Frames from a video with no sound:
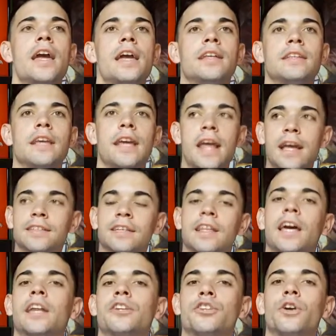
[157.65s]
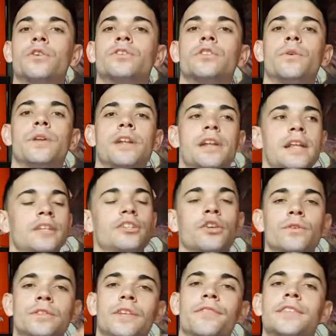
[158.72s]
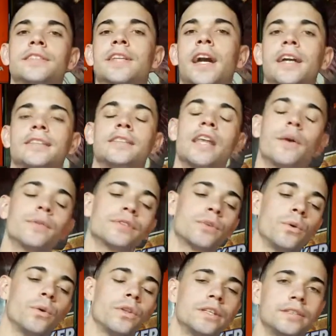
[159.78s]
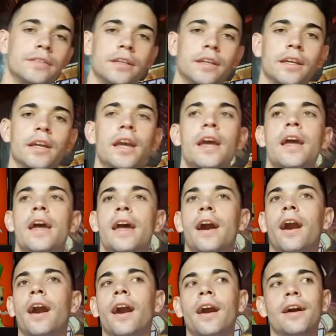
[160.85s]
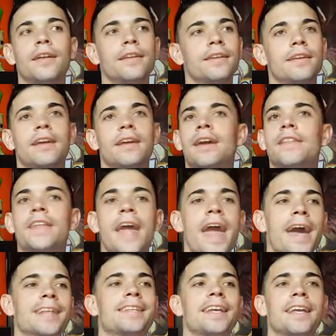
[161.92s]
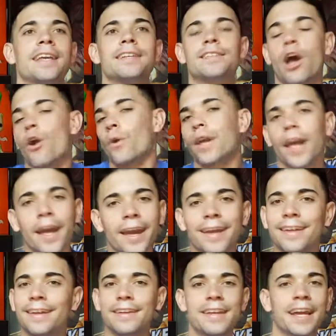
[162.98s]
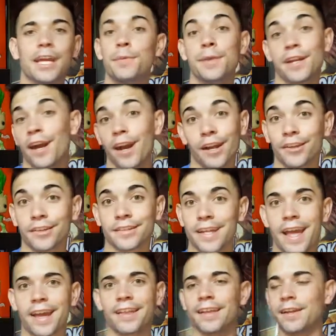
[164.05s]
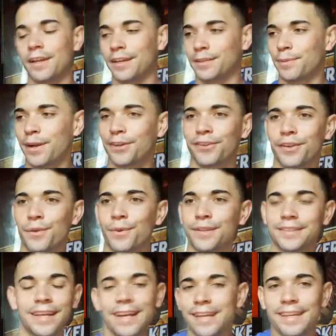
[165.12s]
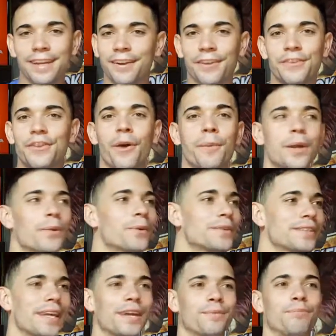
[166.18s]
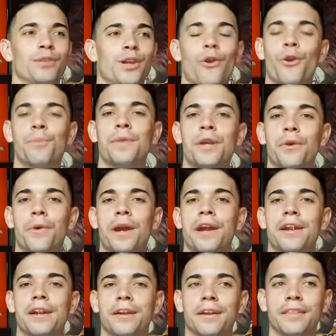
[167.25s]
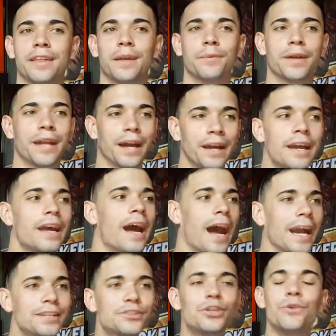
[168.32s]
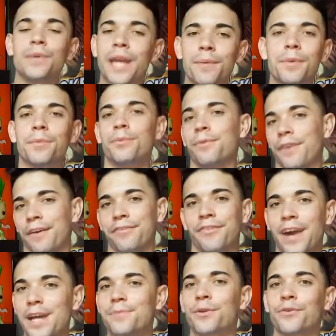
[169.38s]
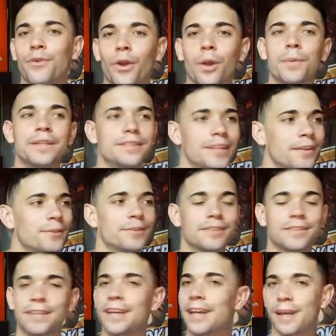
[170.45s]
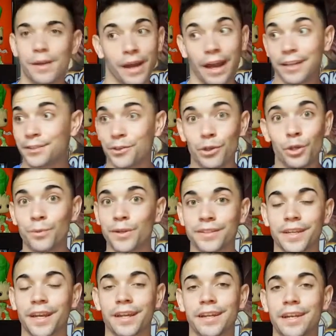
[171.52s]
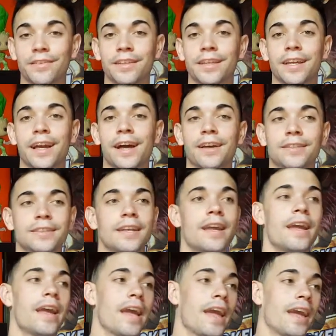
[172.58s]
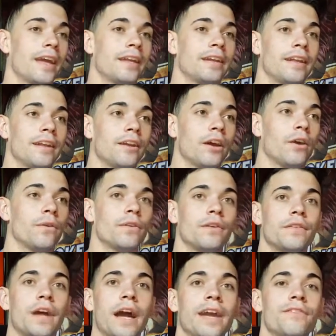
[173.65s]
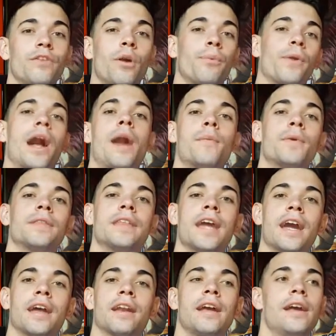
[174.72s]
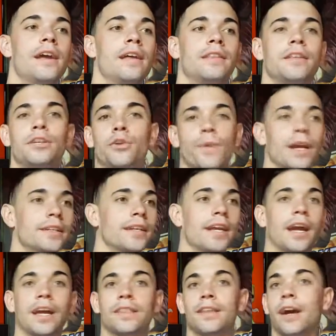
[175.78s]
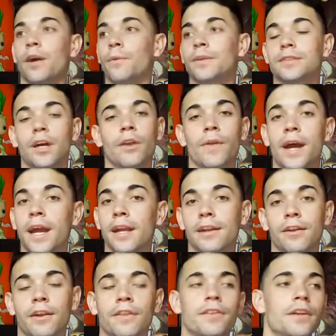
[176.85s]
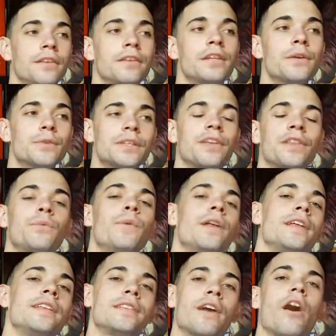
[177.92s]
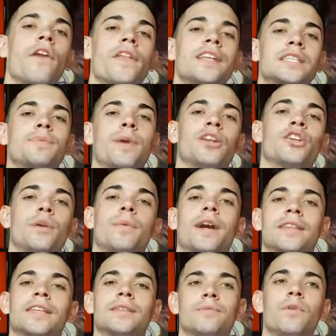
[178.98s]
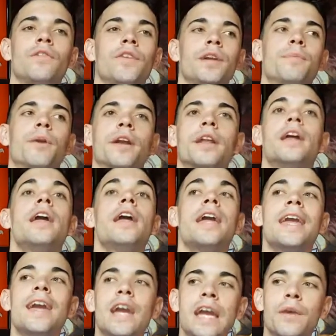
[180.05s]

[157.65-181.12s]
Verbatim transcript: It, it has a lot of jokes to it, and it shows different sides, and that was cool to see. Uh, the acting is okay, and Nicki Minaj exactly, especially was, you know, nobody was like blowing me away or anything, but... Ice Cube gave a, a fine performance. He was Ice Cube just like in everything else. And, you know, I have no problem with that. The directing I thought was alright. You know, th- there was nothing really all that special about this movie, but it,